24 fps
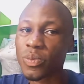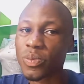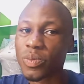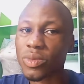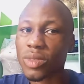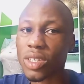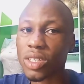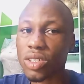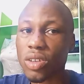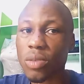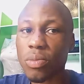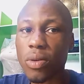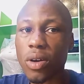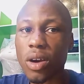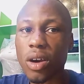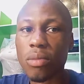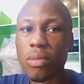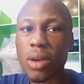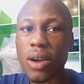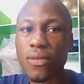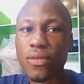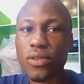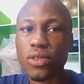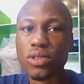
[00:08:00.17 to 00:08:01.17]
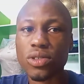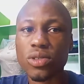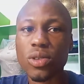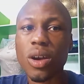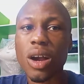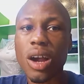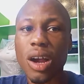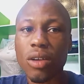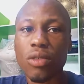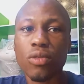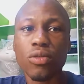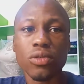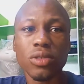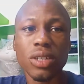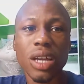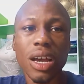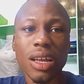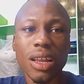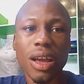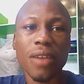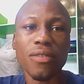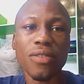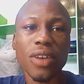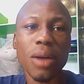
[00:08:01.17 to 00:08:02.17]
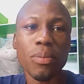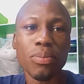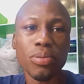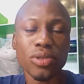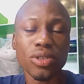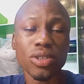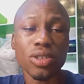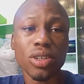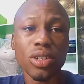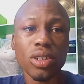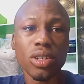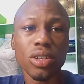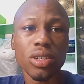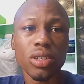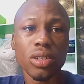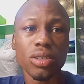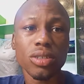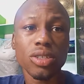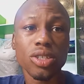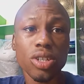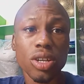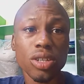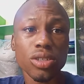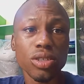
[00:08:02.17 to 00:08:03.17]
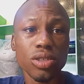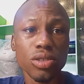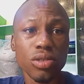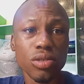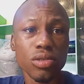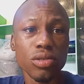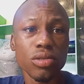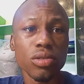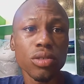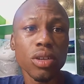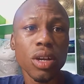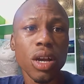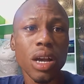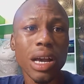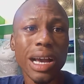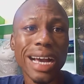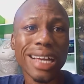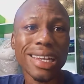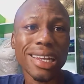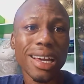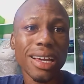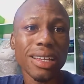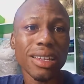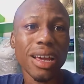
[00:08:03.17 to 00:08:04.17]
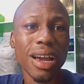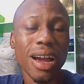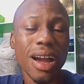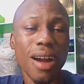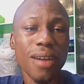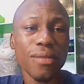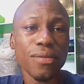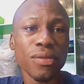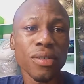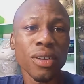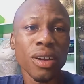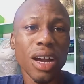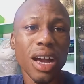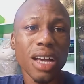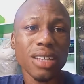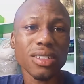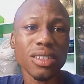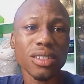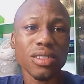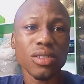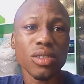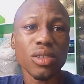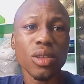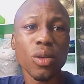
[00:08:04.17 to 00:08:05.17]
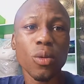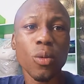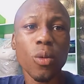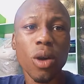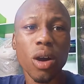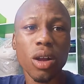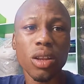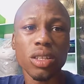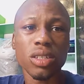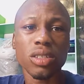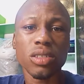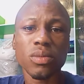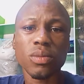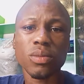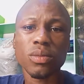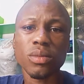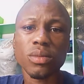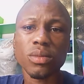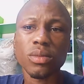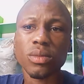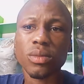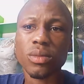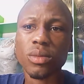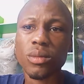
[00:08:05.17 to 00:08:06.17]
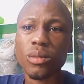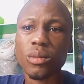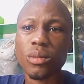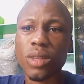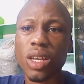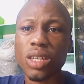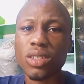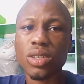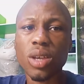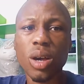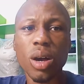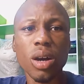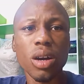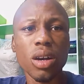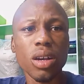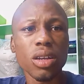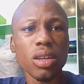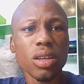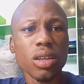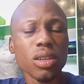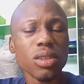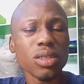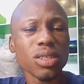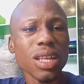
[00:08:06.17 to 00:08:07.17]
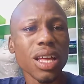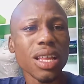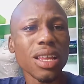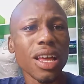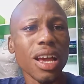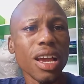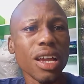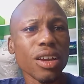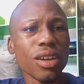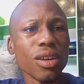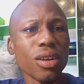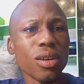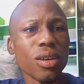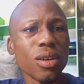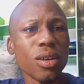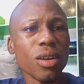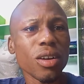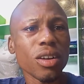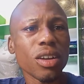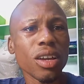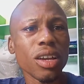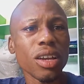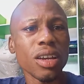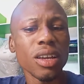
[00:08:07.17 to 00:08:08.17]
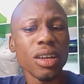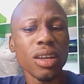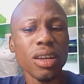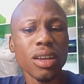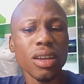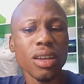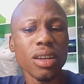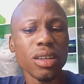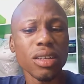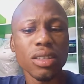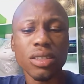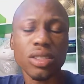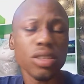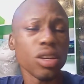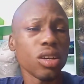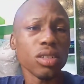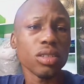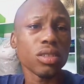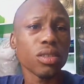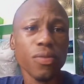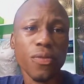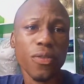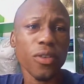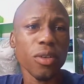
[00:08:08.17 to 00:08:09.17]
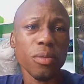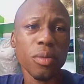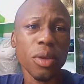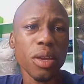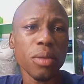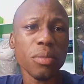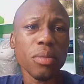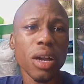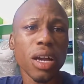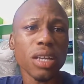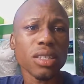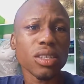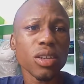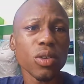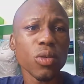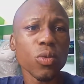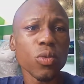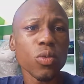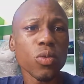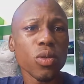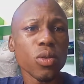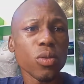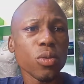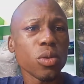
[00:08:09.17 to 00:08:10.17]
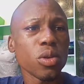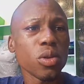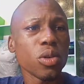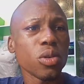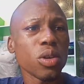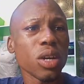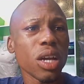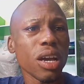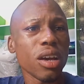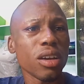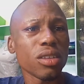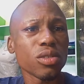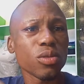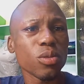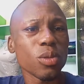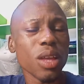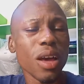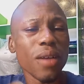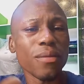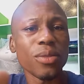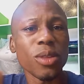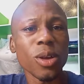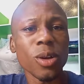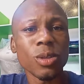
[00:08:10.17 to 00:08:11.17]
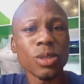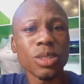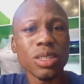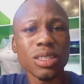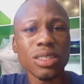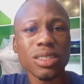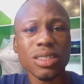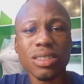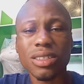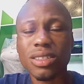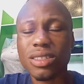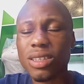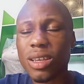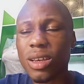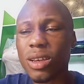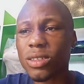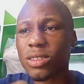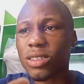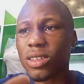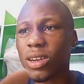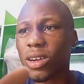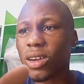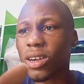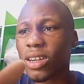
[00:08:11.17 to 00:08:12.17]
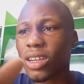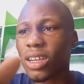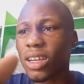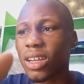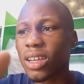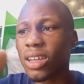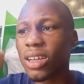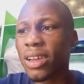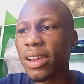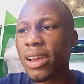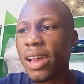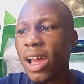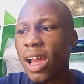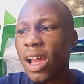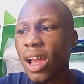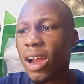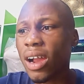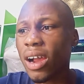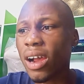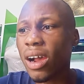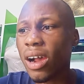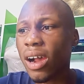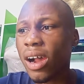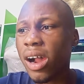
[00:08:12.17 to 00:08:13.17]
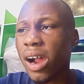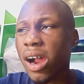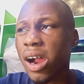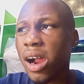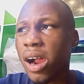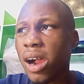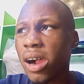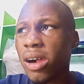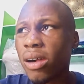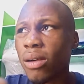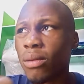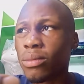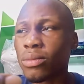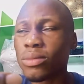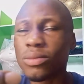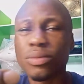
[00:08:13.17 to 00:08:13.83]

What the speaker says: there's no bug on my phone. So how could that have happened? It's just you and I that have access to the wallet. So it was not like, okay, it's not from him. I said, who else would have done this? He said, okay, that